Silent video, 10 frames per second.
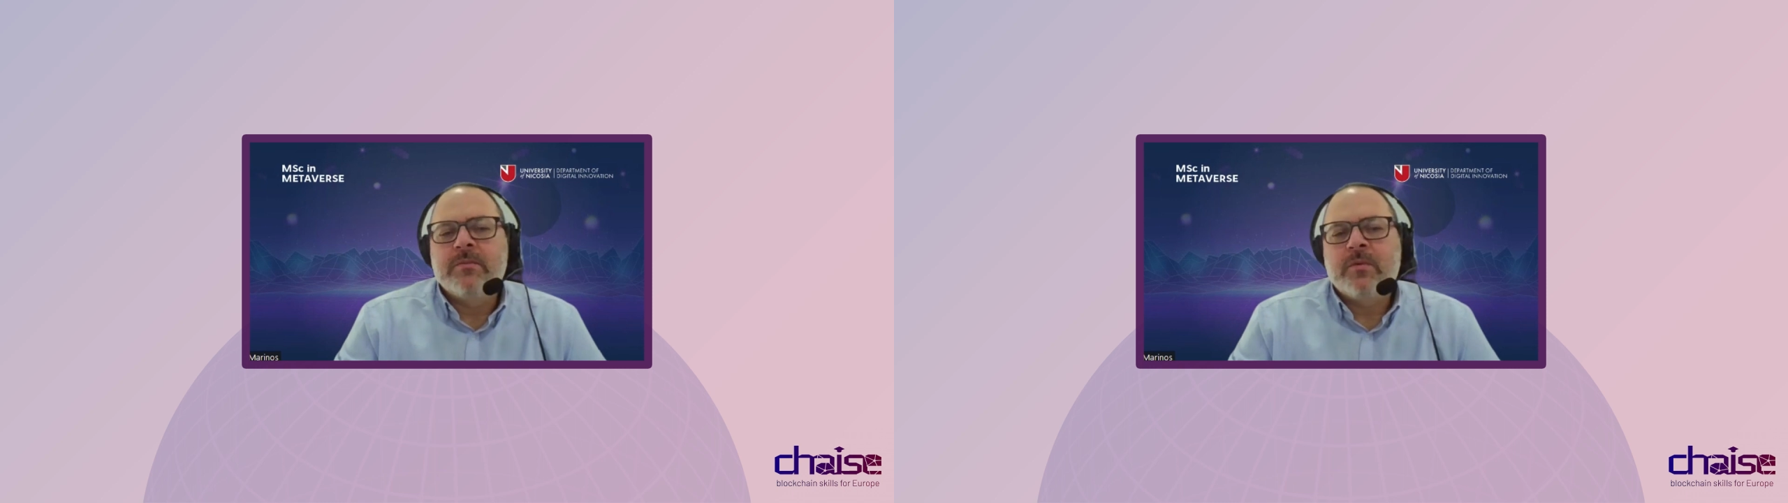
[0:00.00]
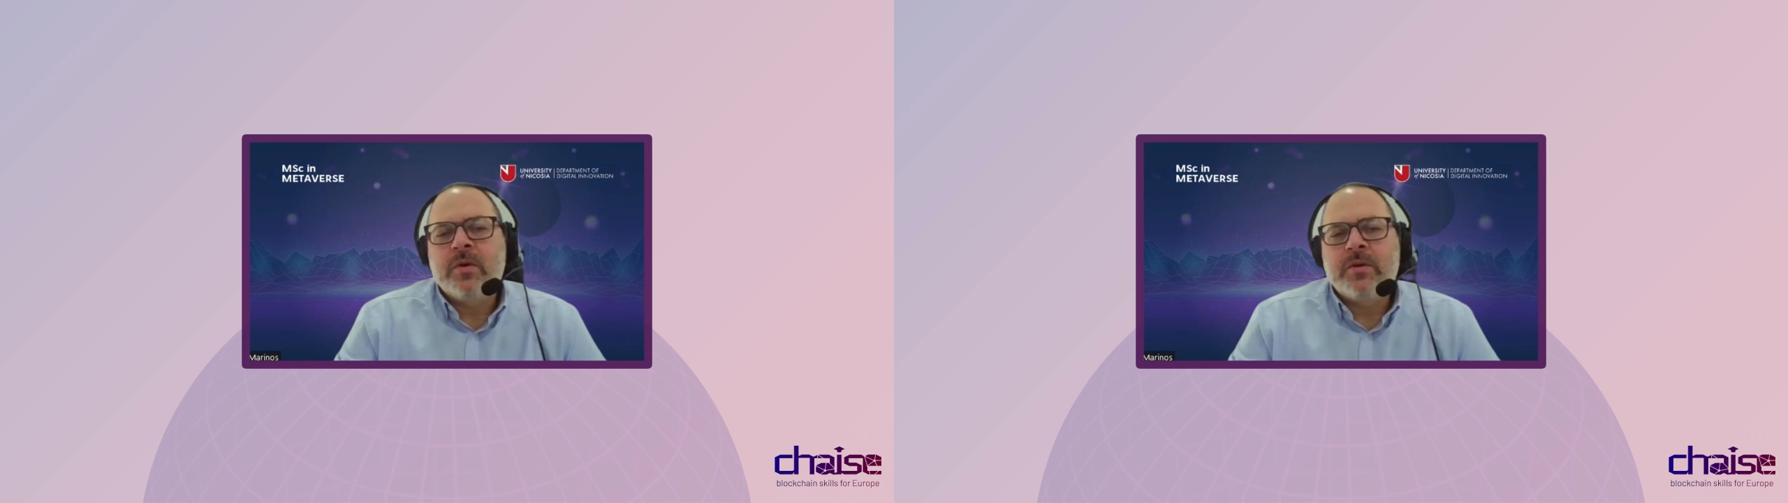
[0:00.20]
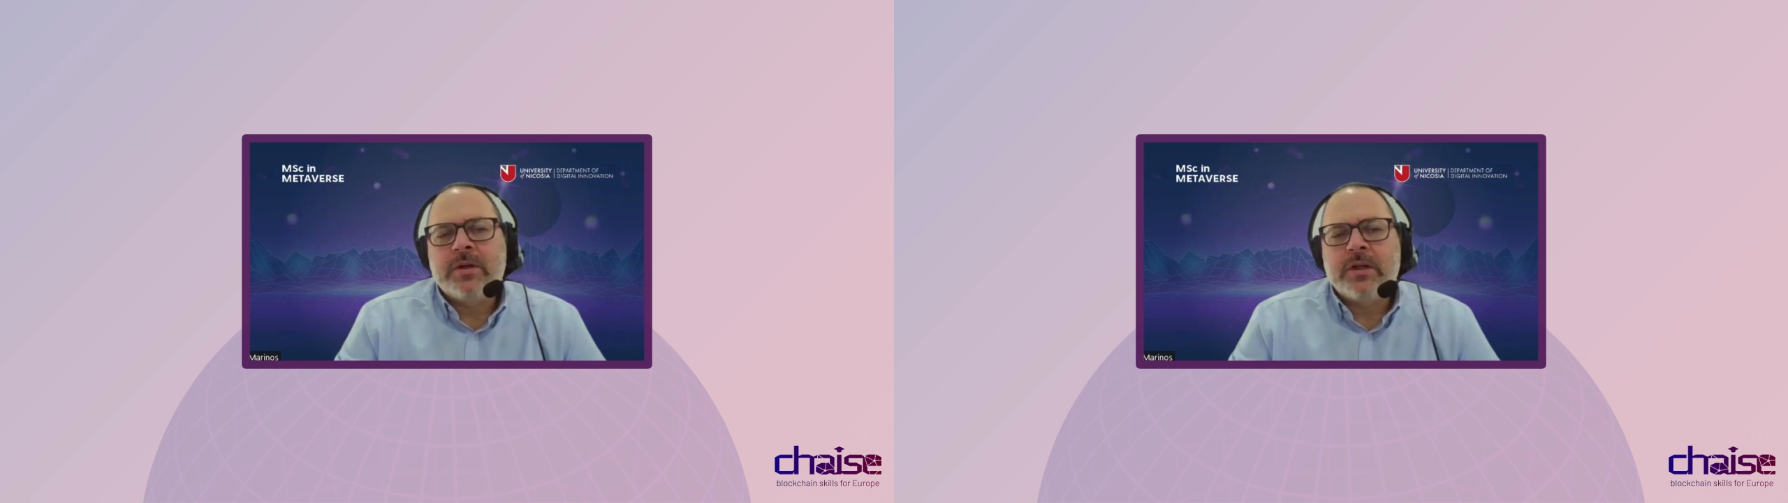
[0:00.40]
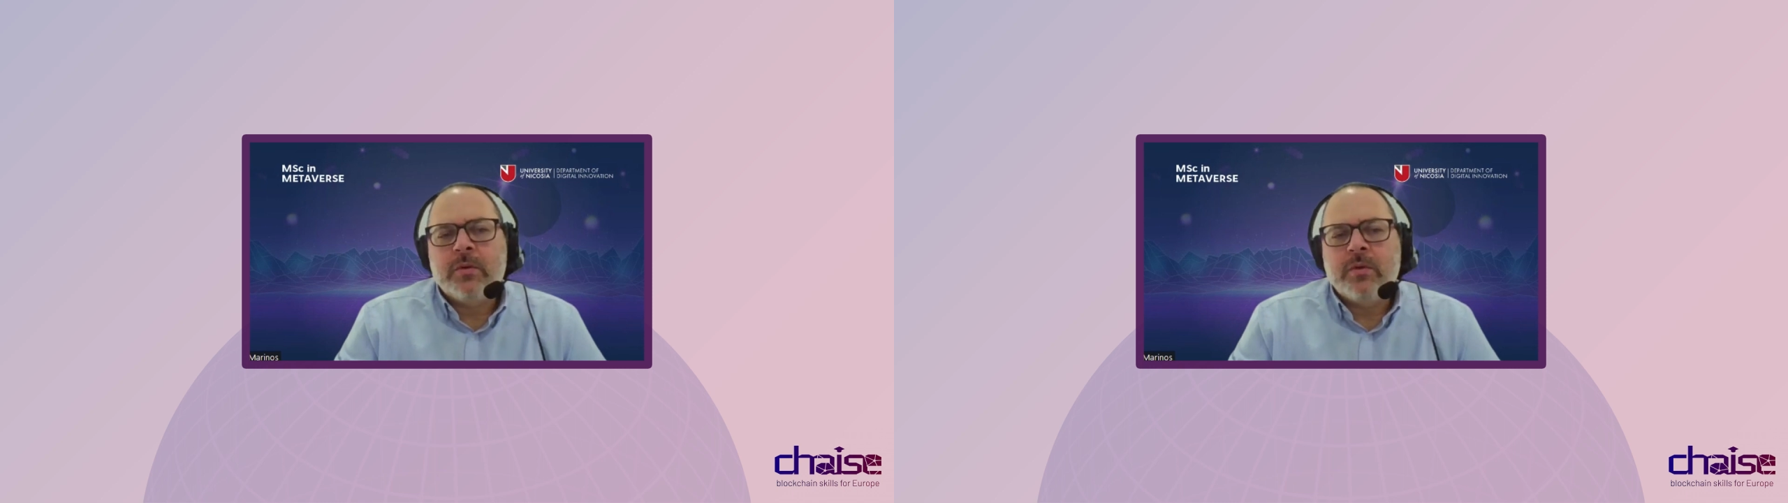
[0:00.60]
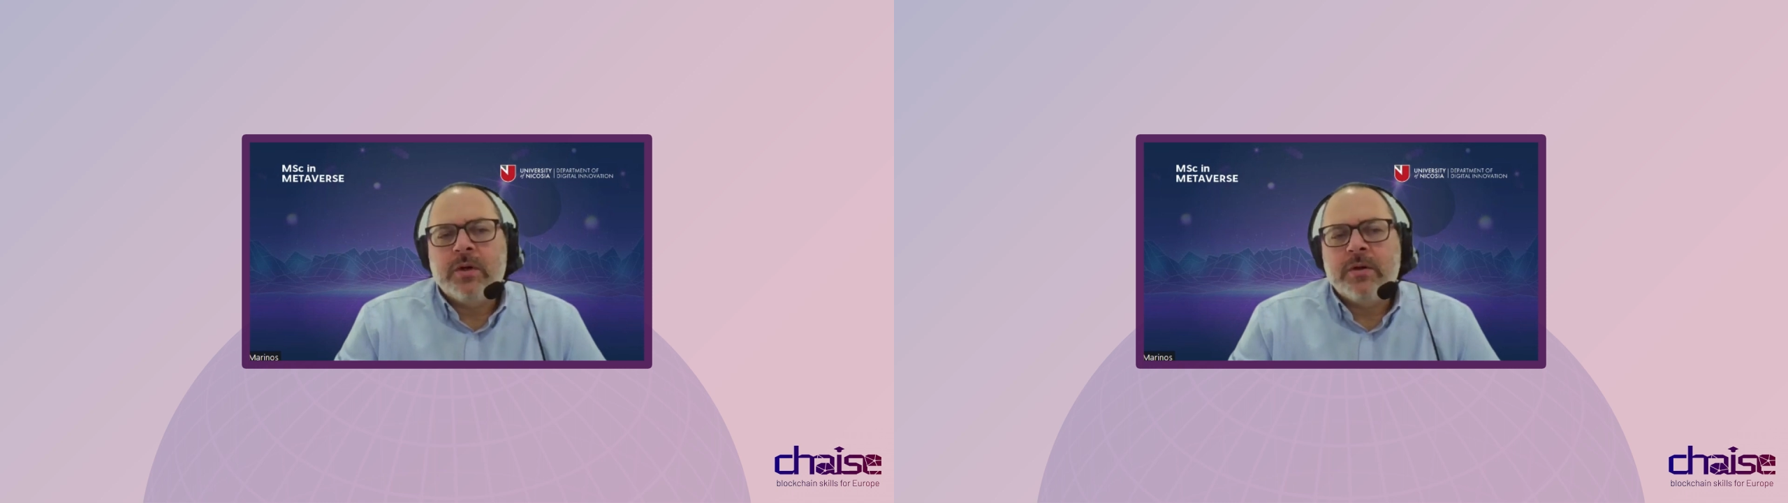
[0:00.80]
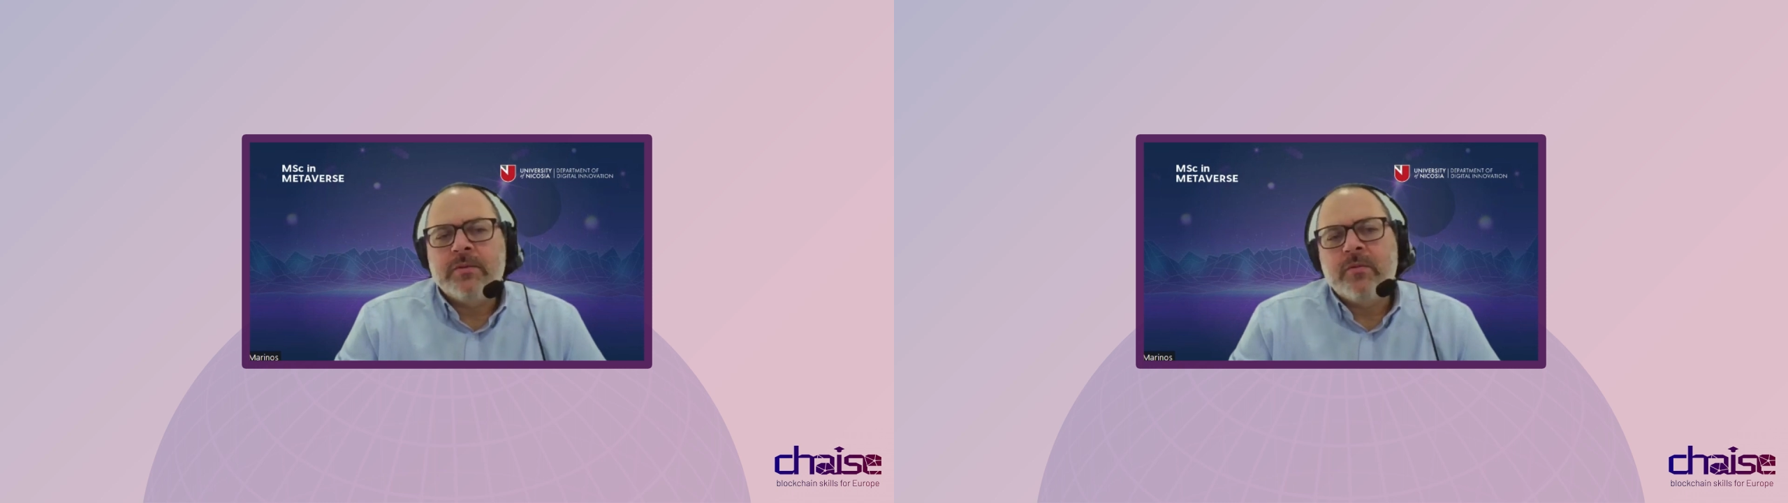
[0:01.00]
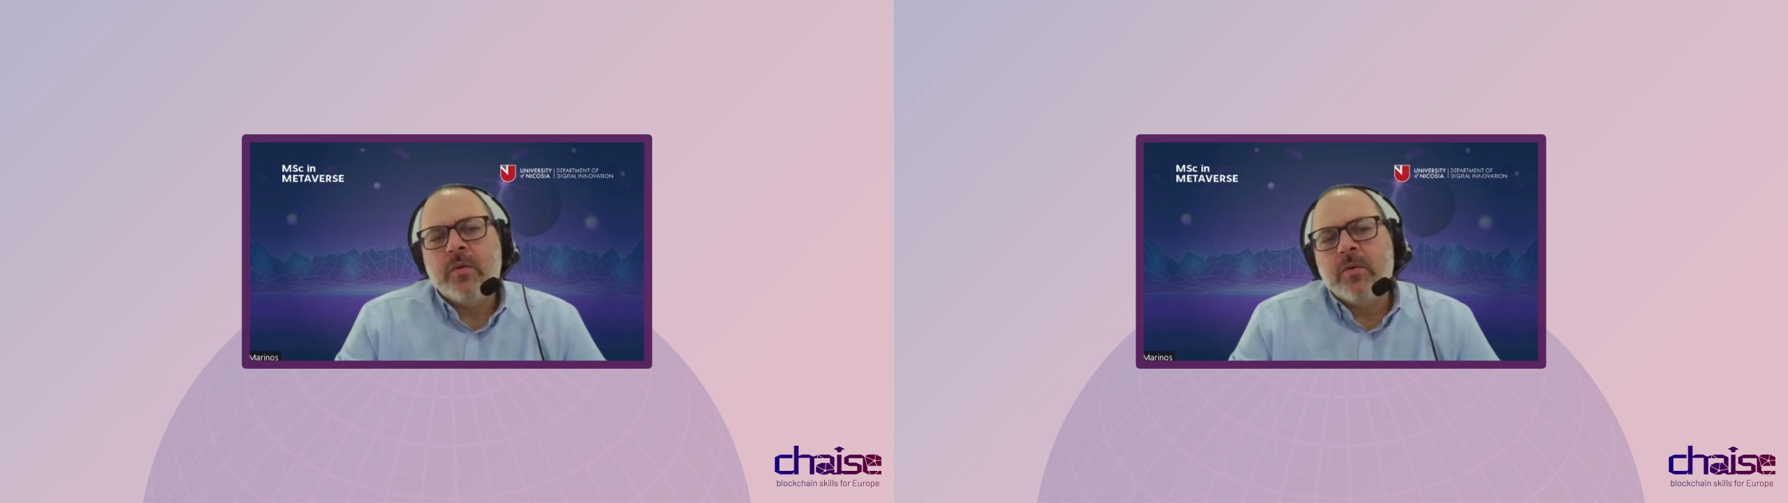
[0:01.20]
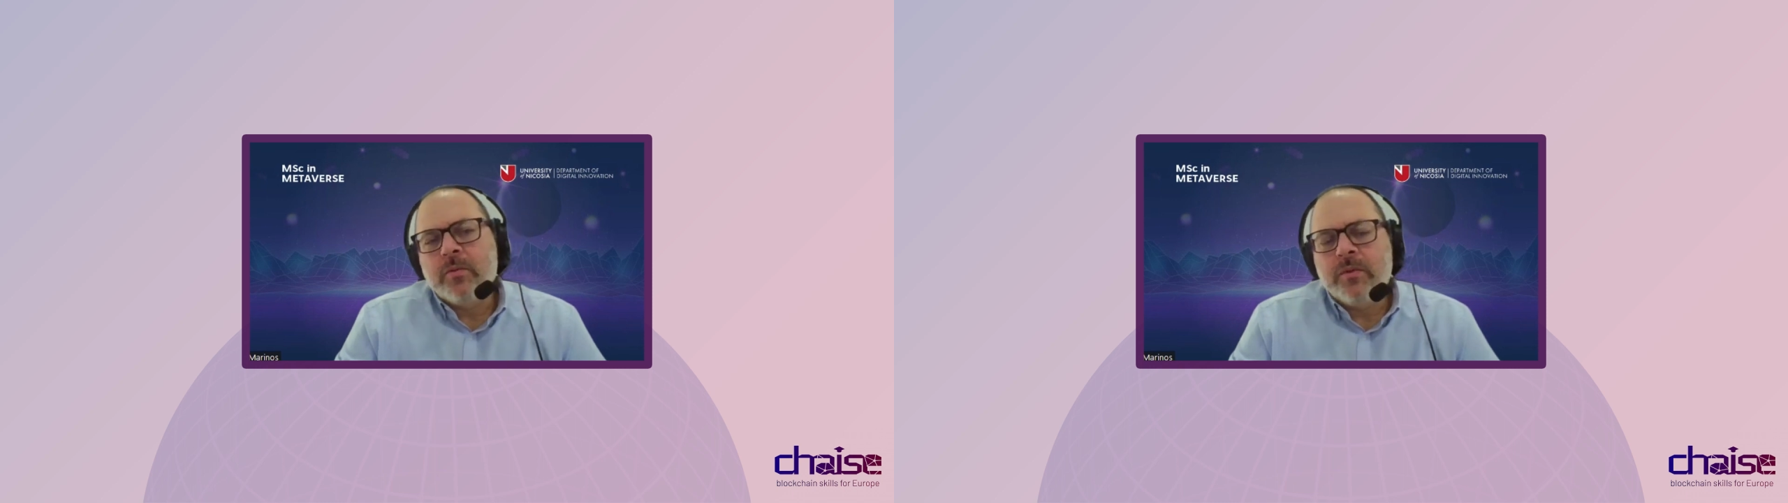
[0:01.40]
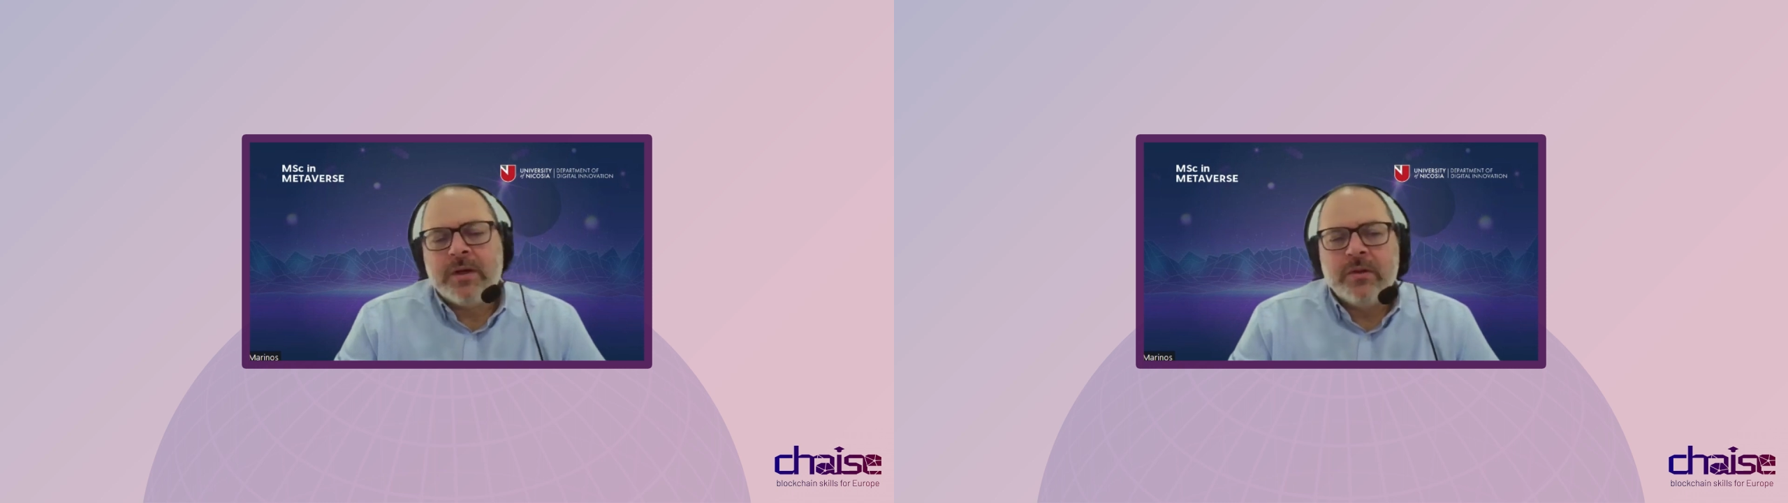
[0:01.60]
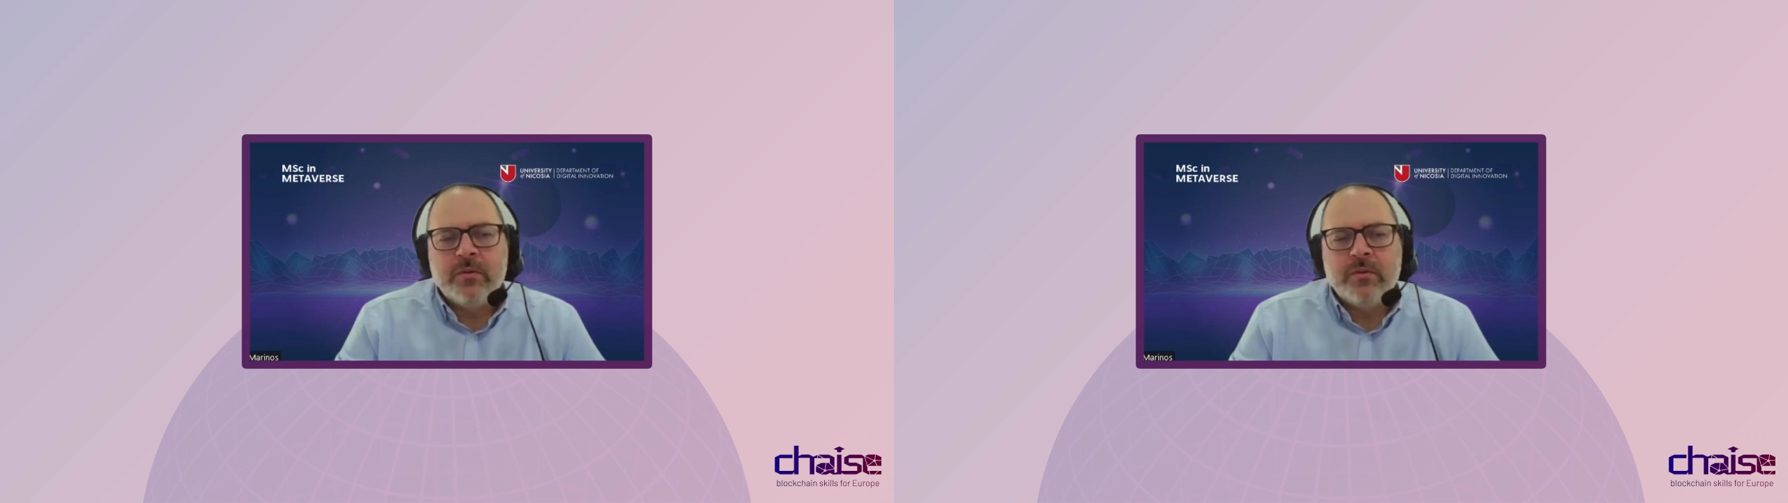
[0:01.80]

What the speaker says: contact or they can